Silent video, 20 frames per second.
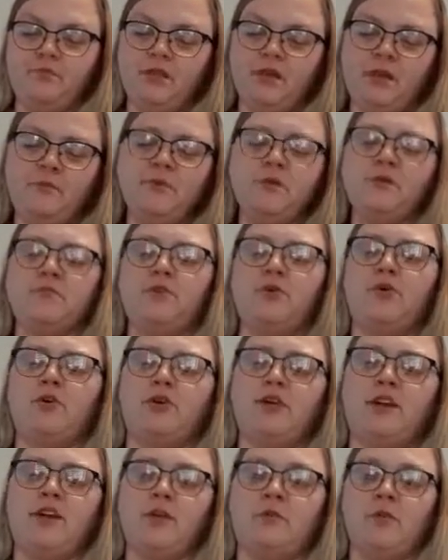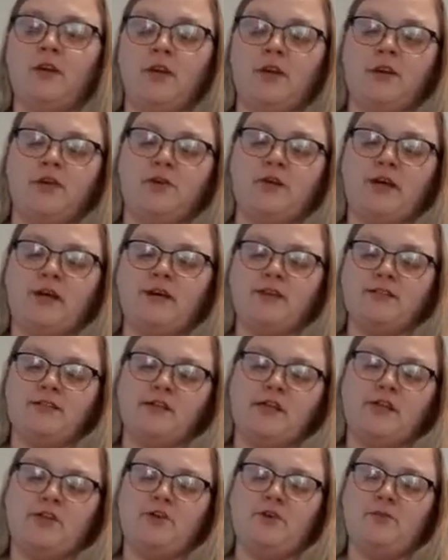I'm just bored anyway, you know, guys.
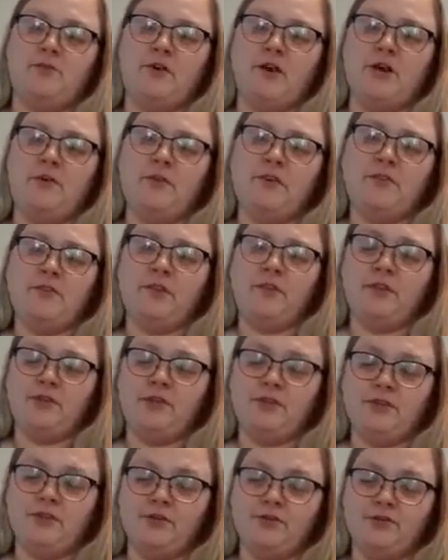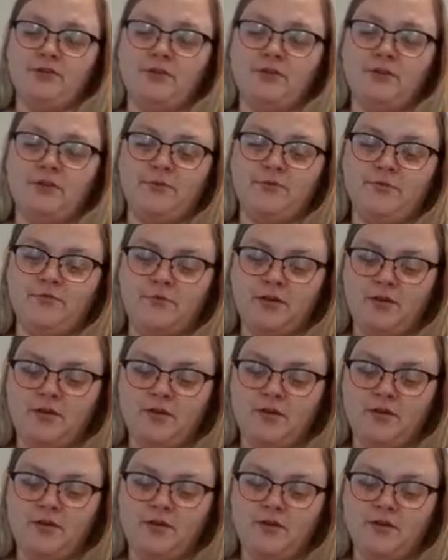Stay-at-home mom, have nothing to do, so
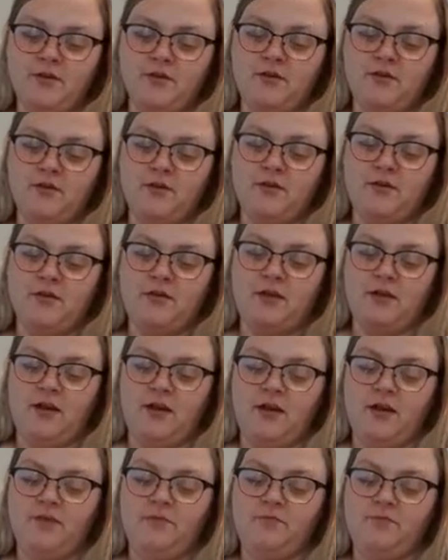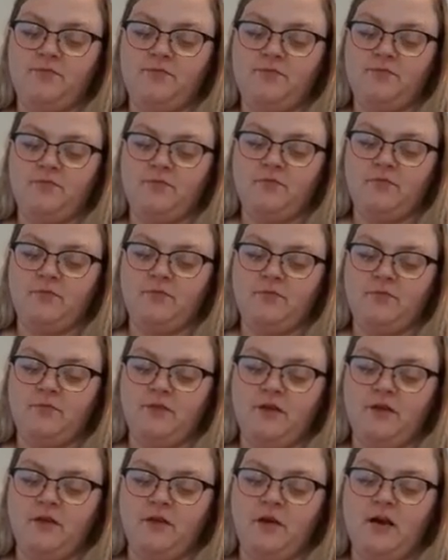yeah.
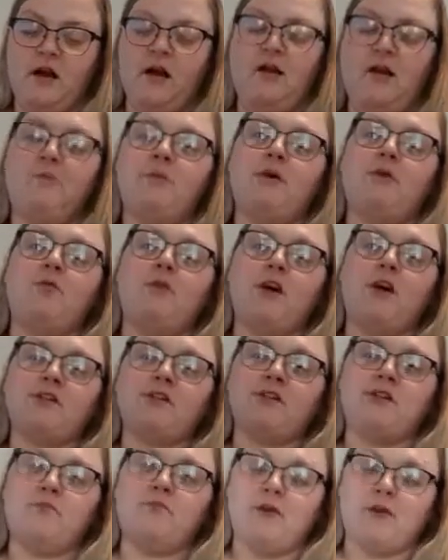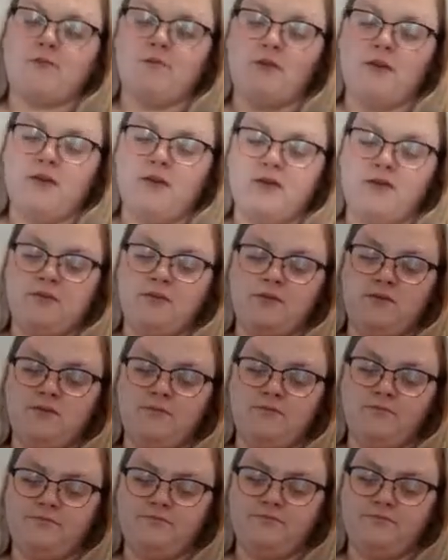I've been watching mukbangs